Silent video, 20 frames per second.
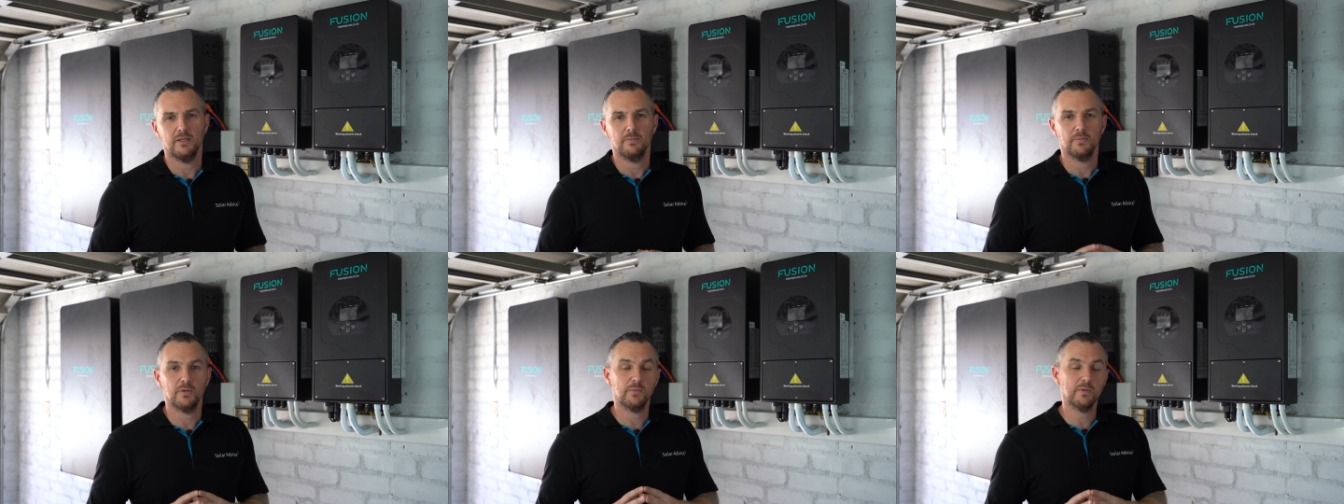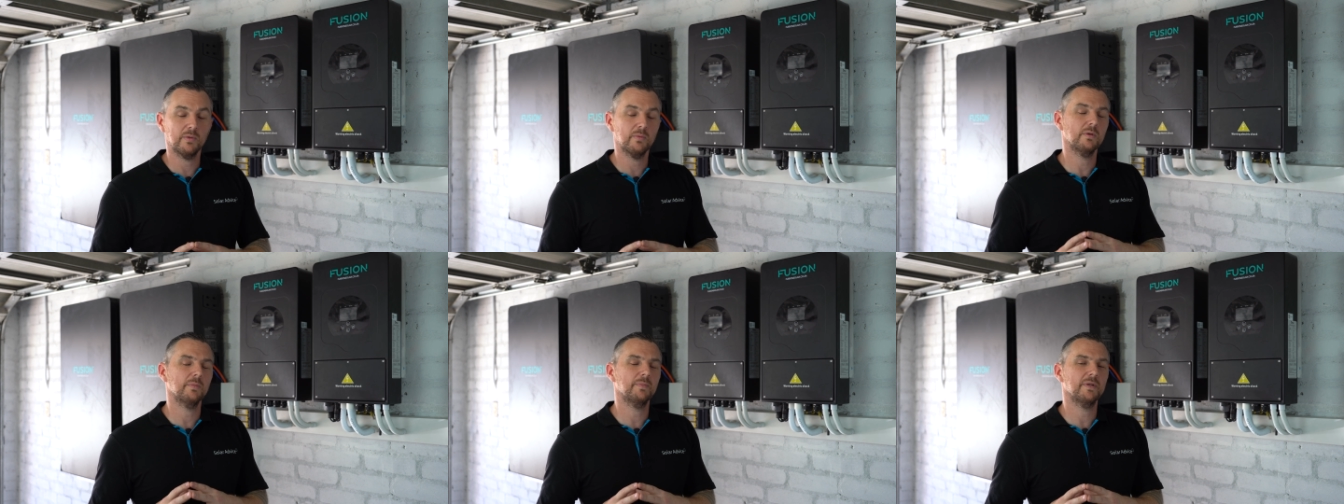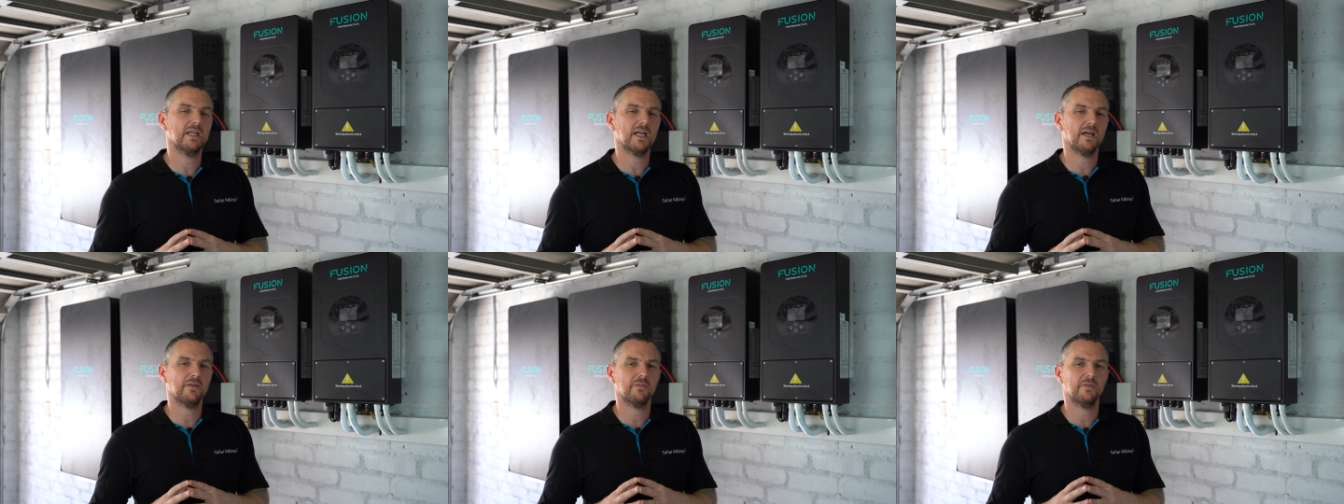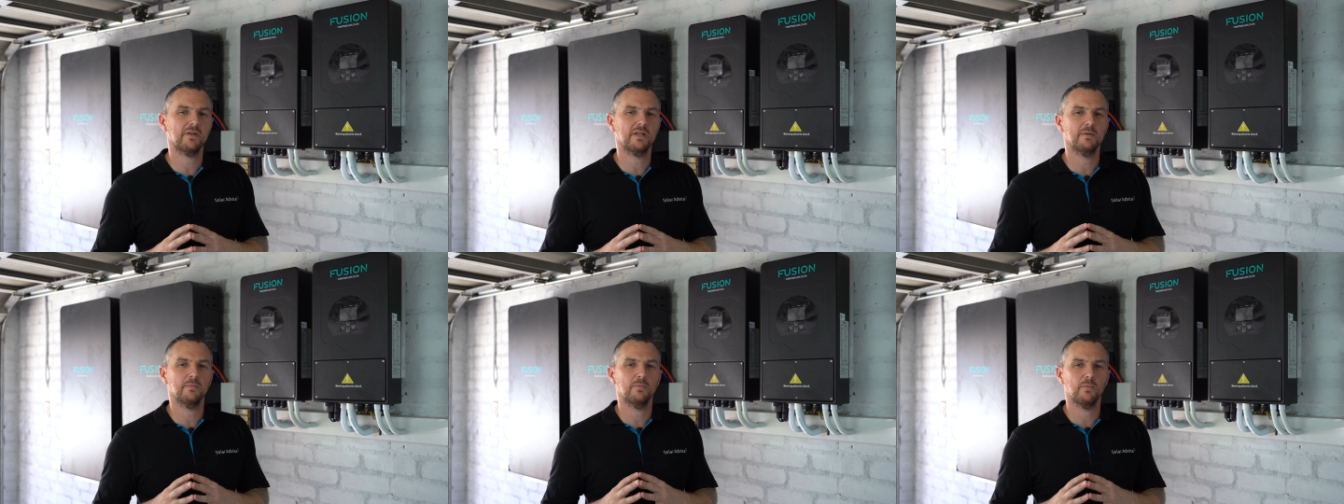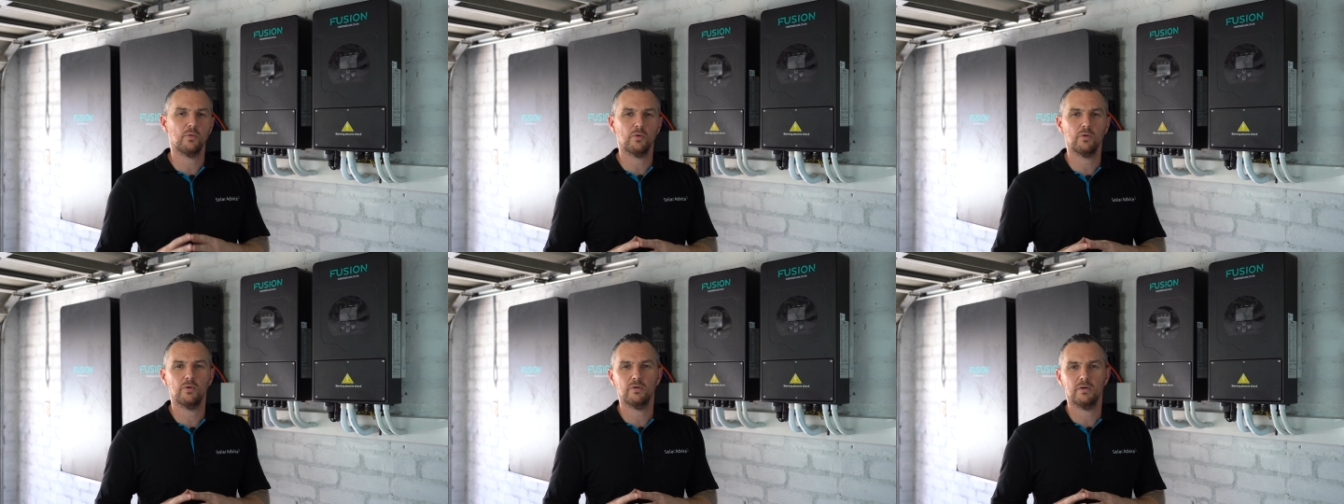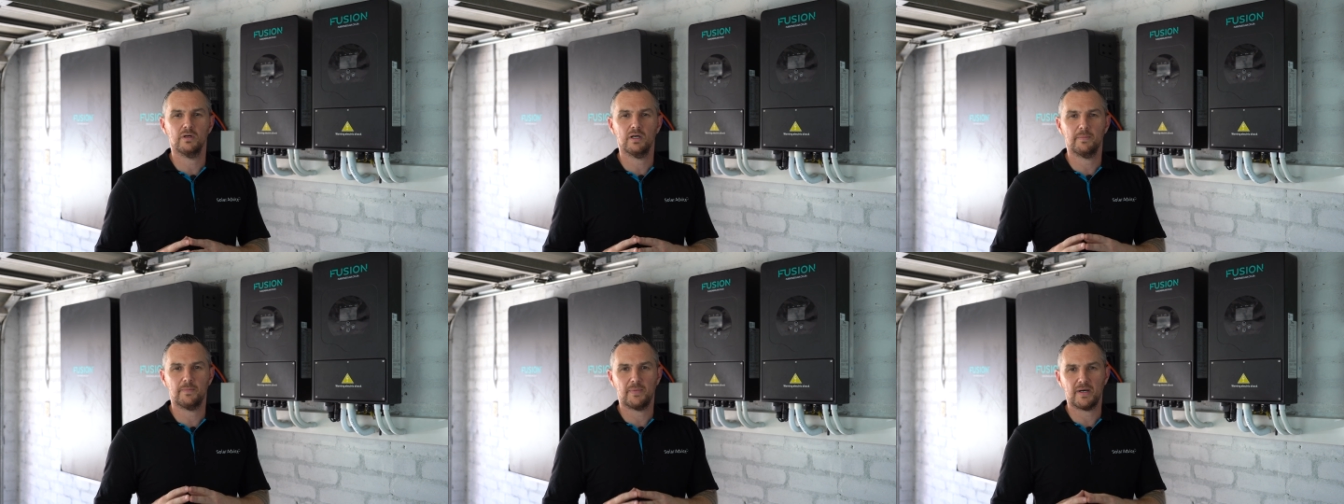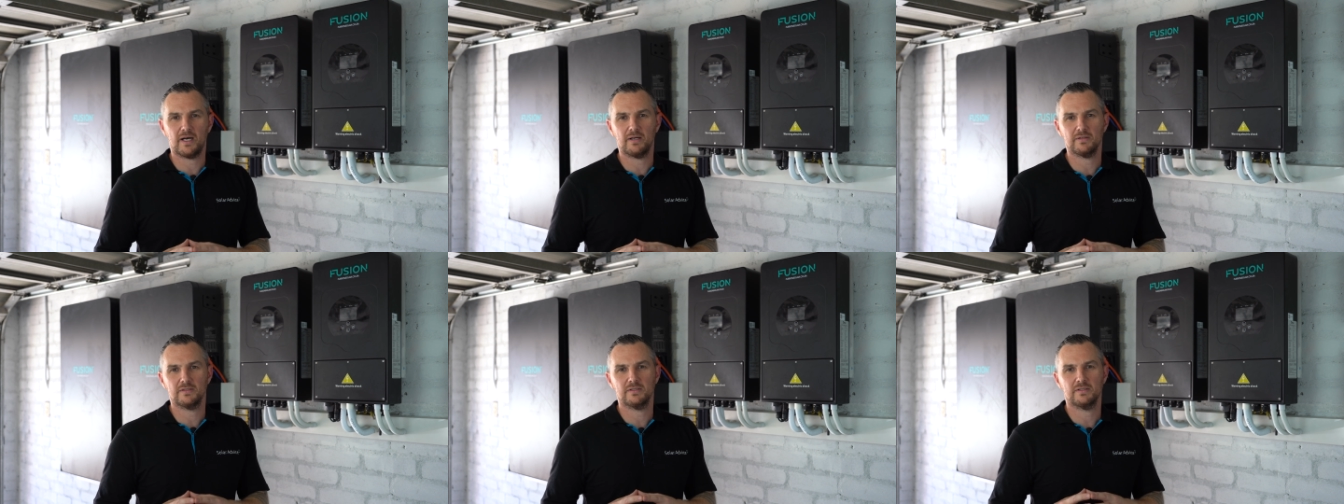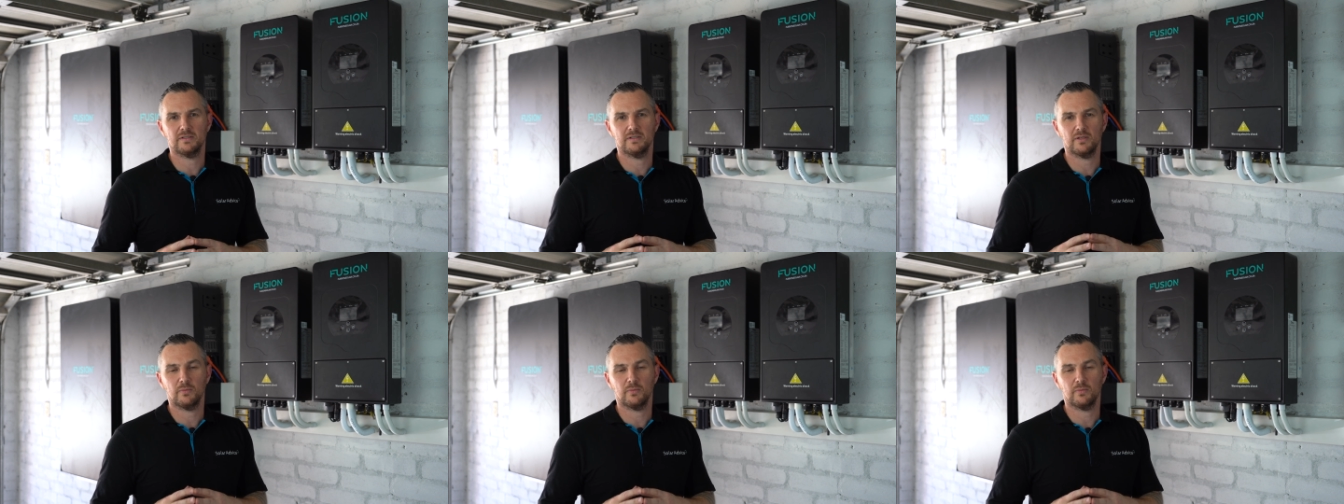But we will be covering more about